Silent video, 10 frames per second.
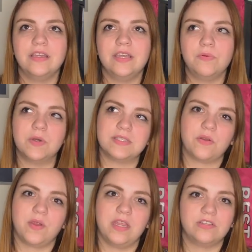it wasn't
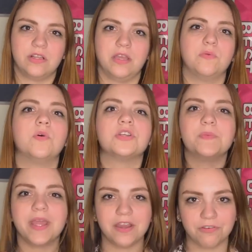great to like wash
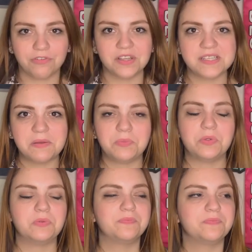my hair, for example.
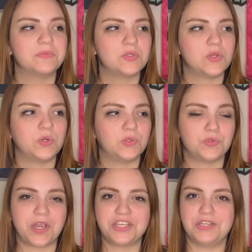So
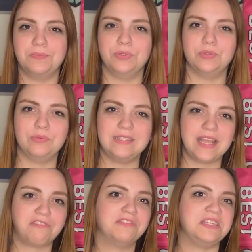dry shampoo
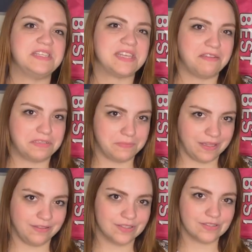definitely saved me
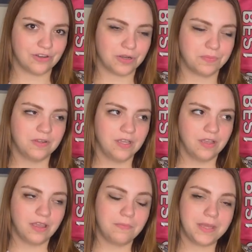in this LARP.
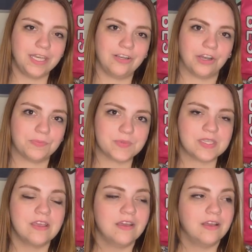I've been in LARPs,
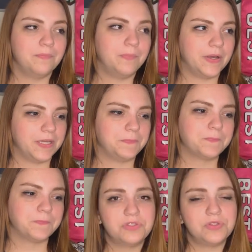but
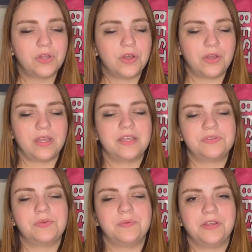it's not
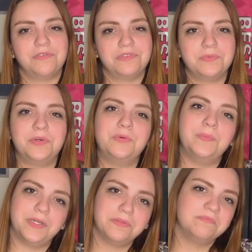extremely comfortable,
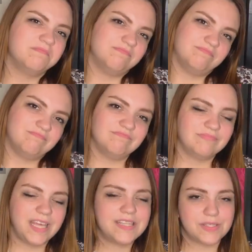but
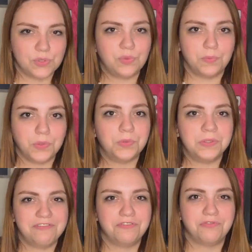it's doable,
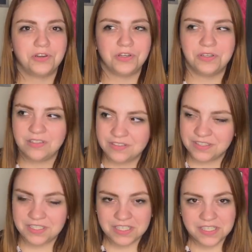even for a
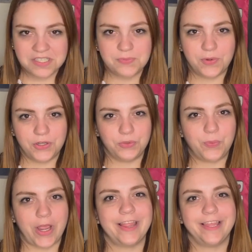spoiled
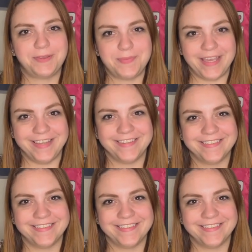brat like me.